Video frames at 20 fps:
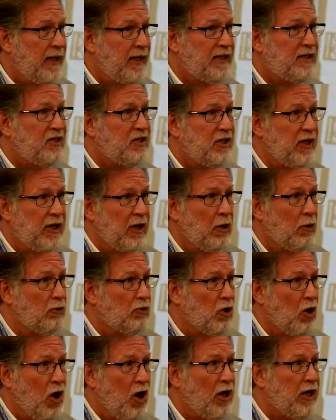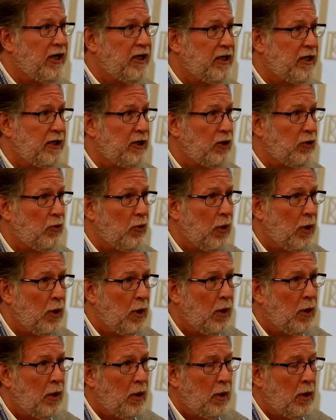it's there talking to you.
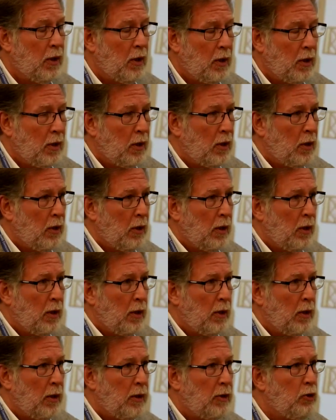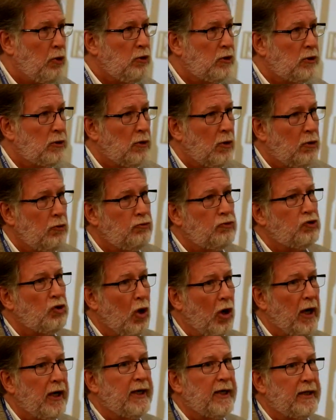And who's, who's
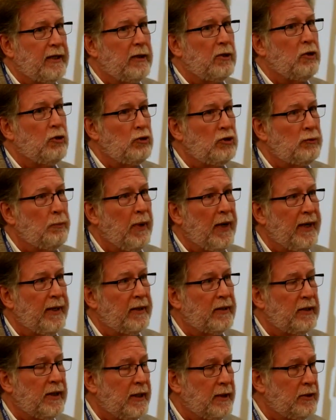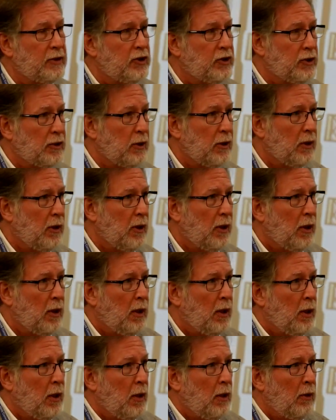talking and who's paying attention?
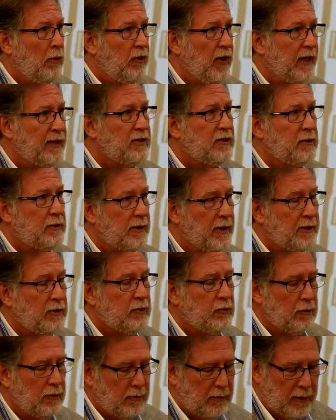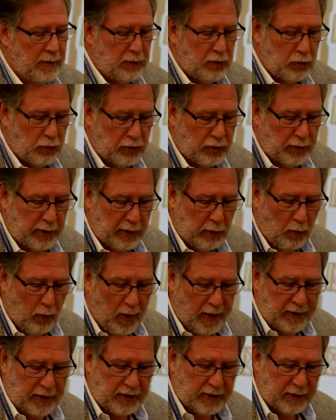That's, that's an interesting
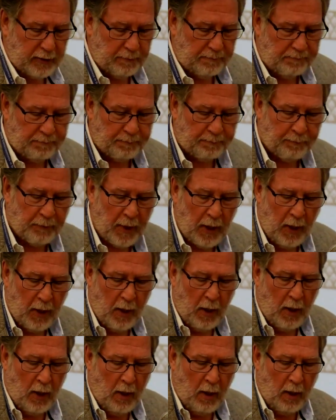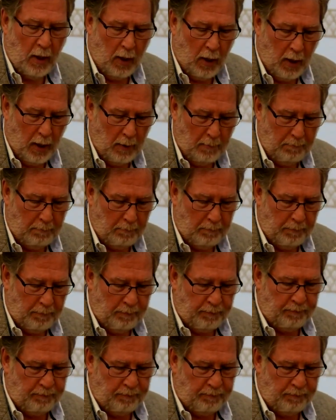question. Um,